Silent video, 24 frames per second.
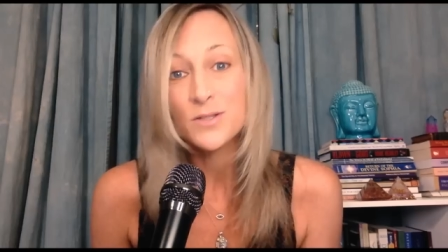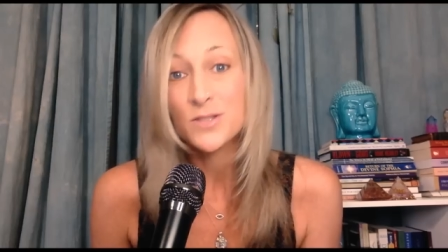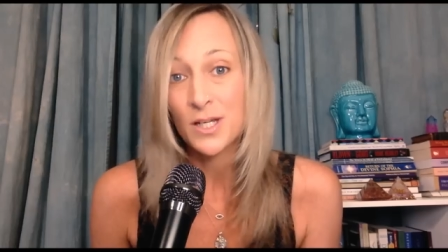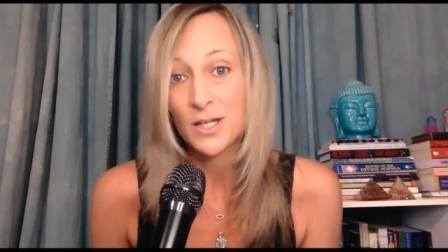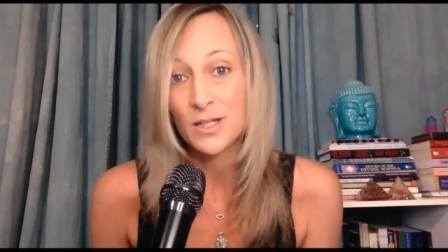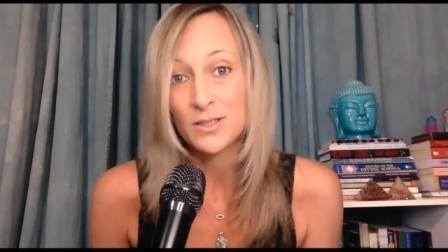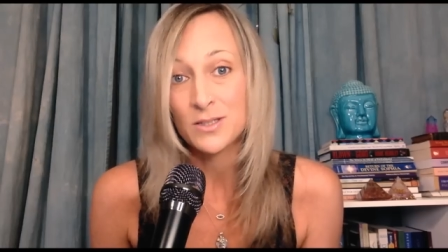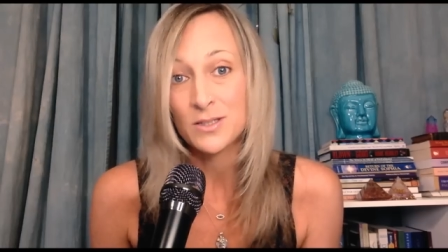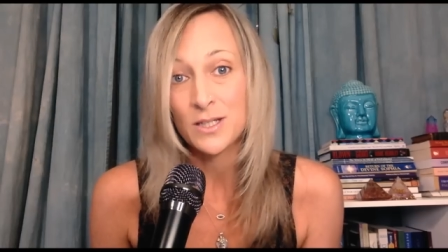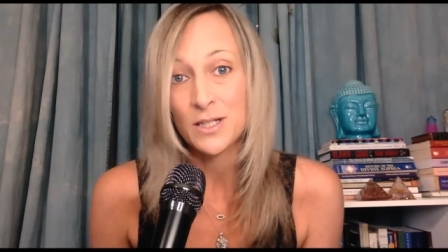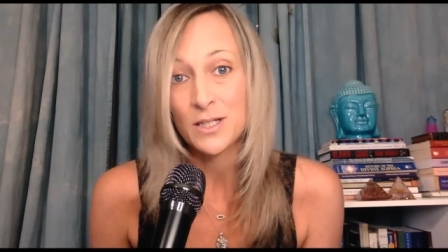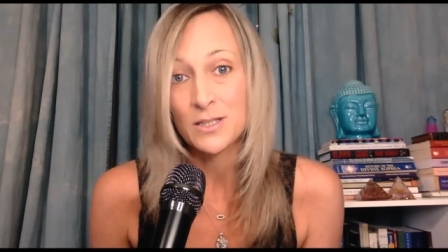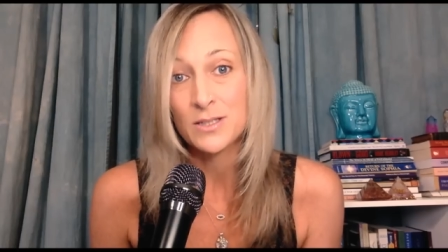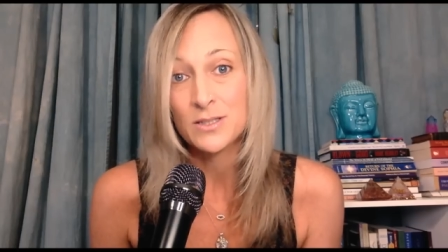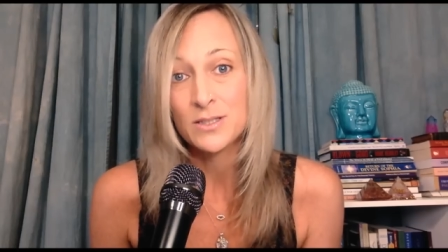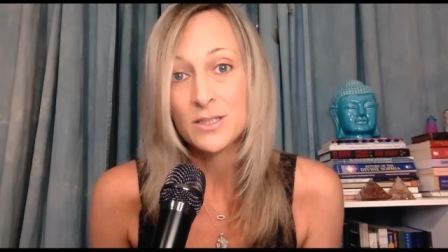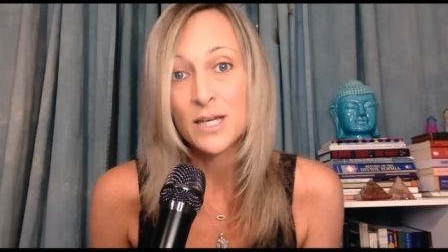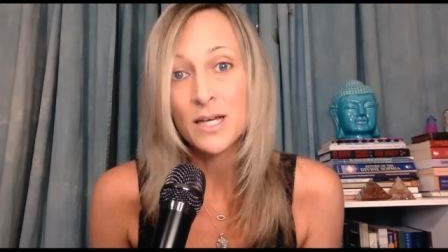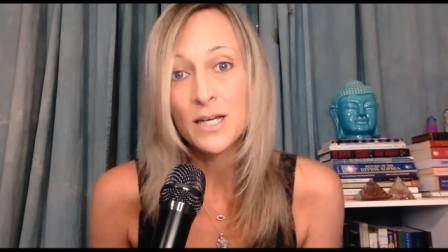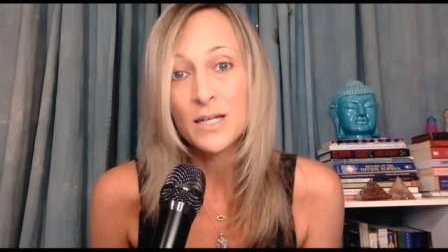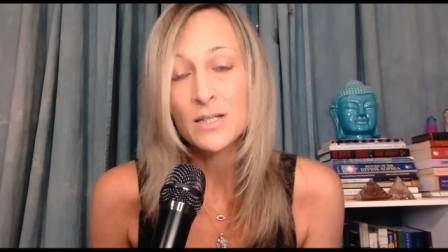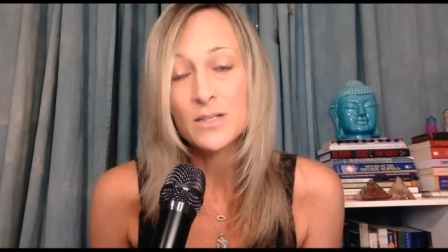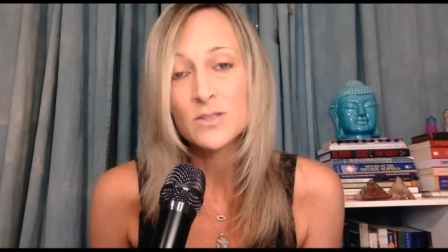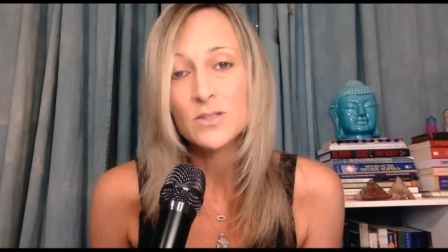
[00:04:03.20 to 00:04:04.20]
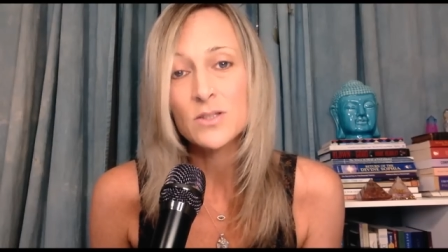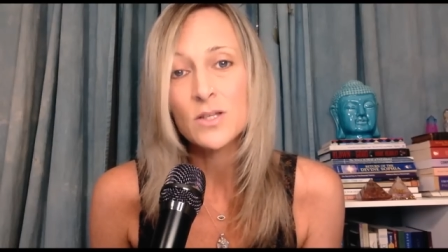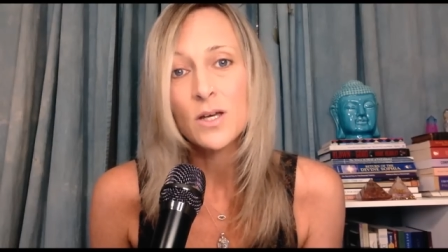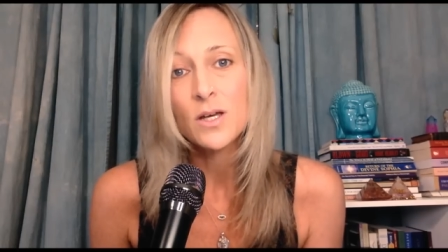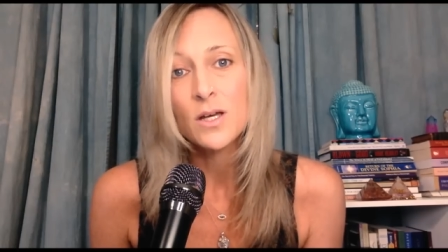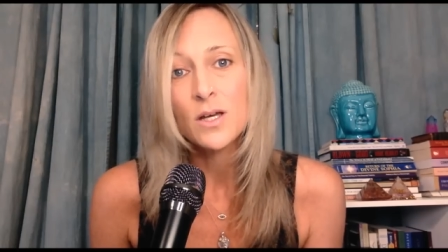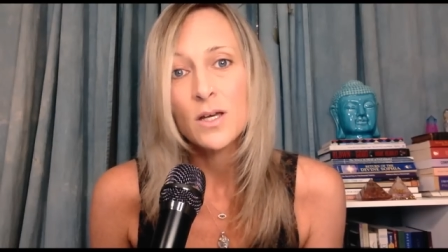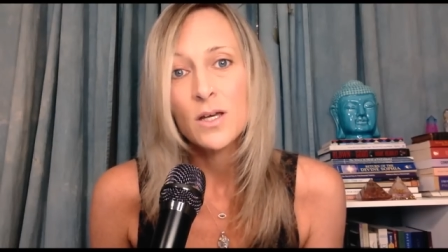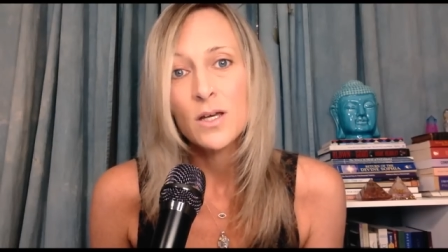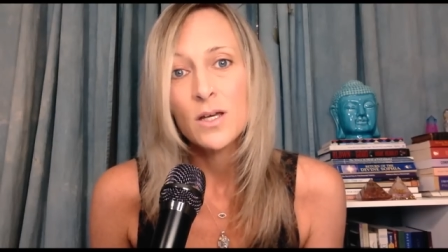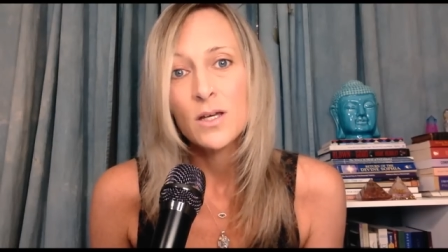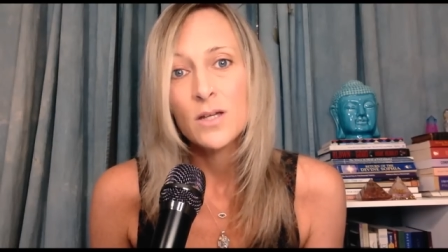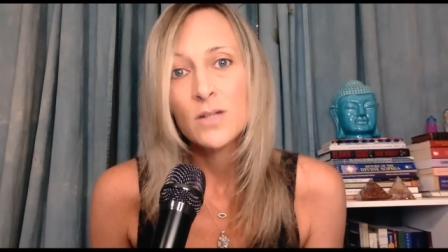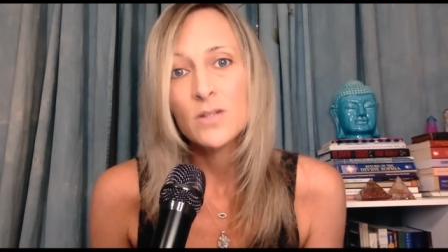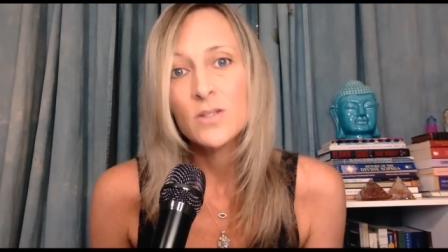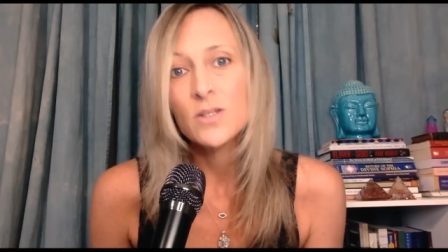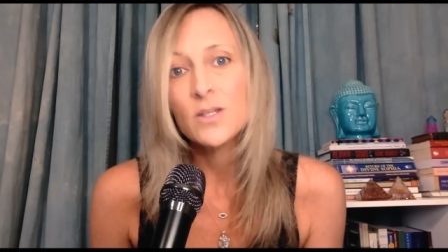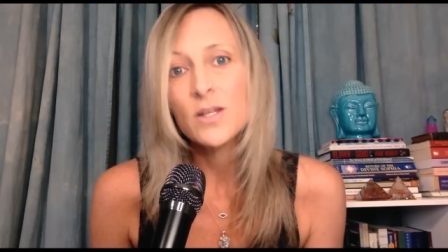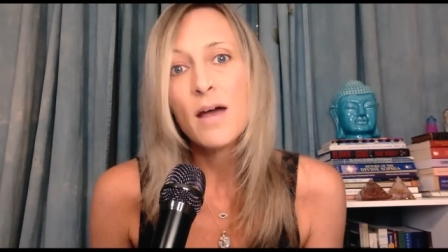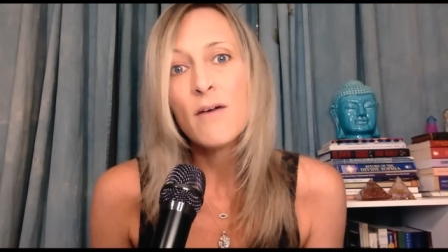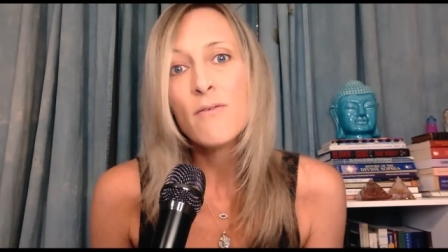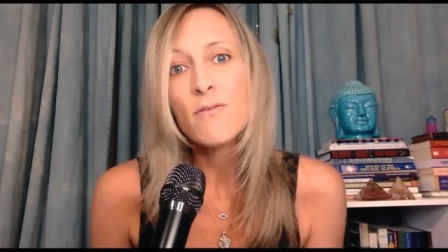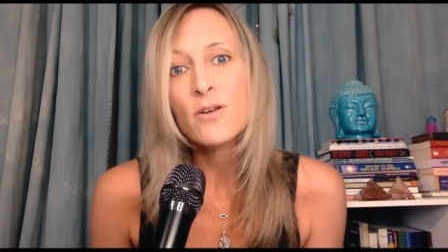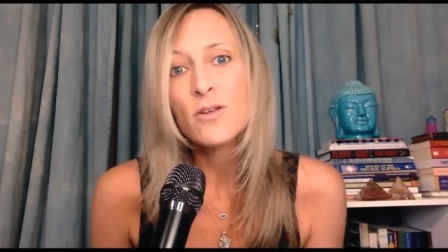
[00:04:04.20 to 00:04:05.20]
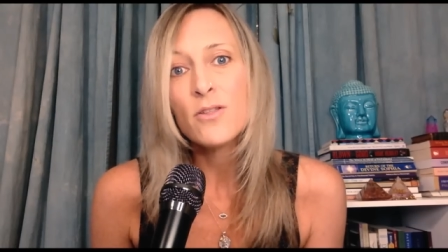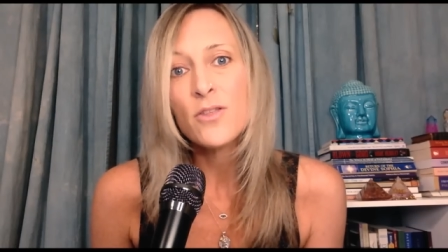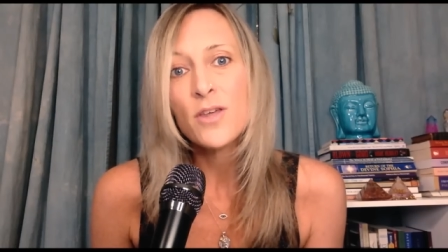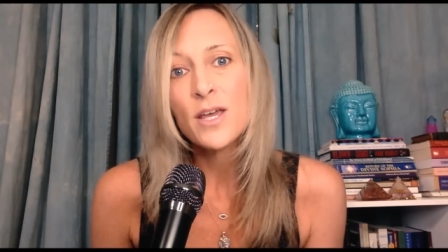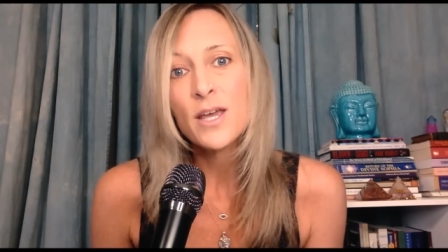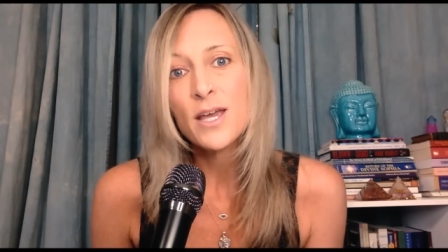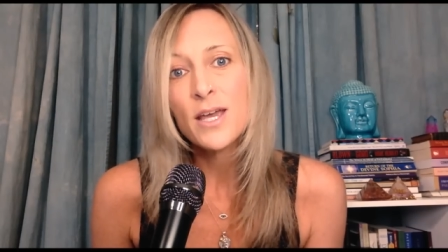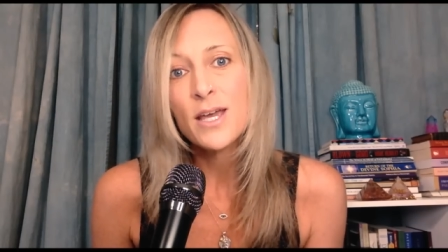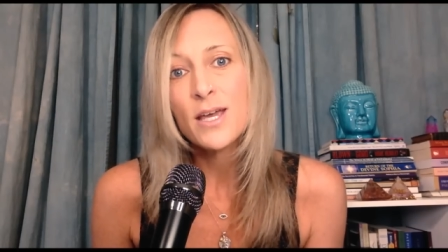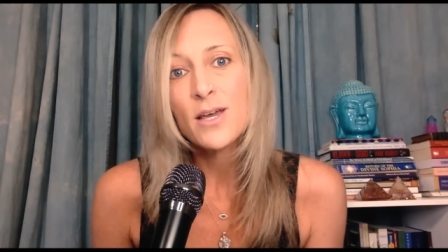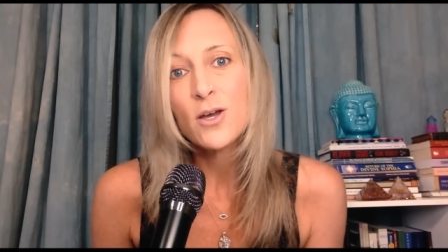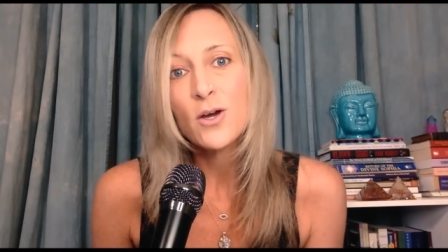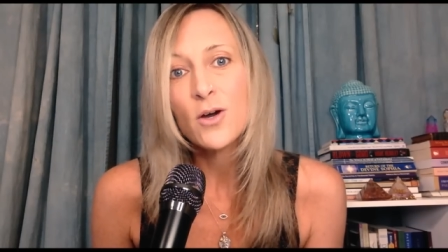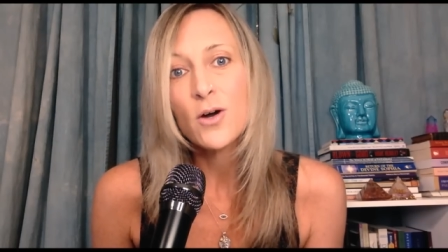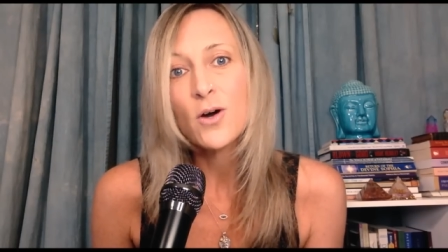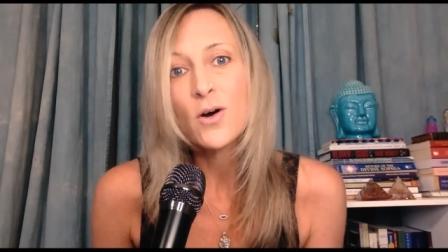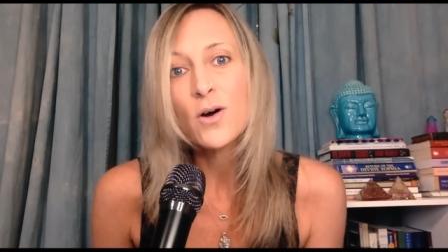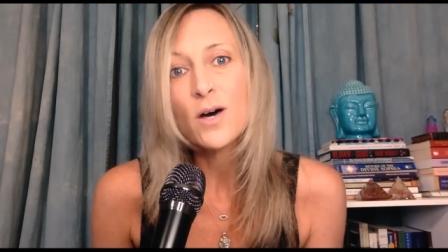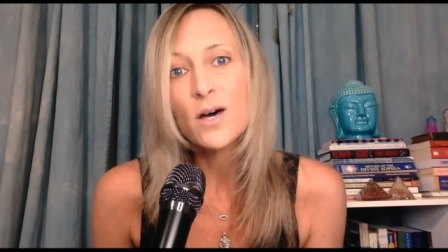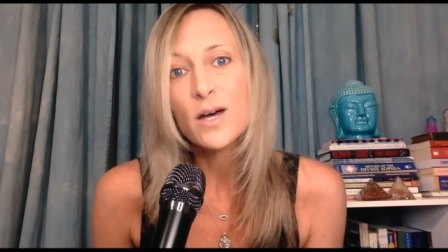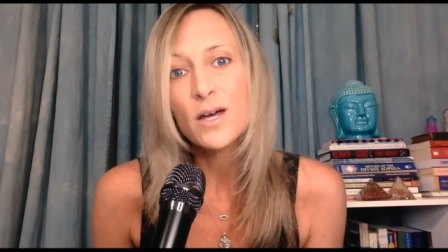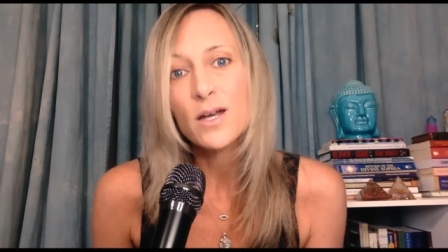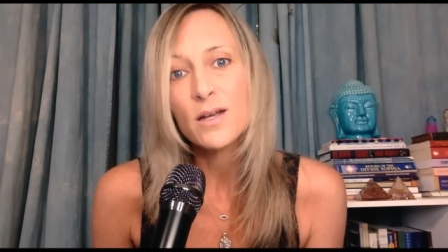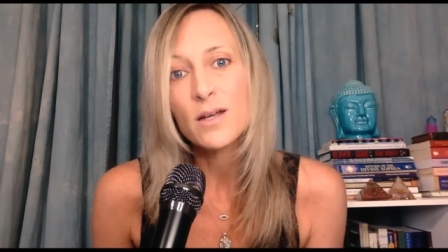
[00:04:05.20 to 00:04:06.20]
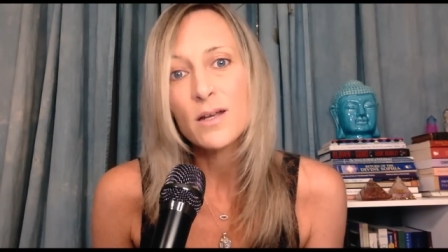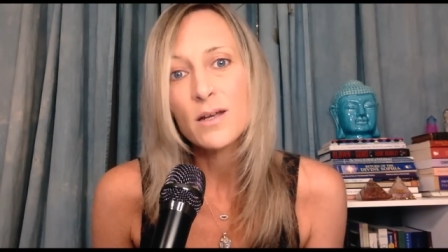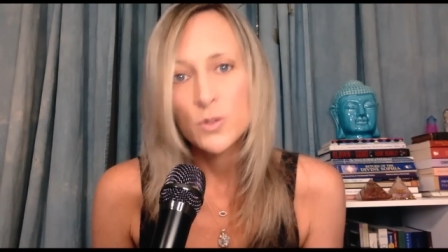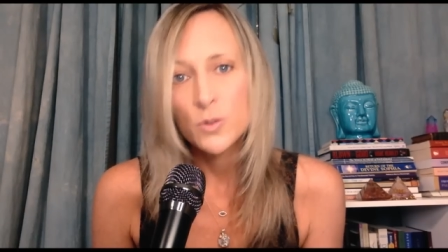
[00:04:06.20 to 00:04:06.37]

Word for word: 666, did everything he could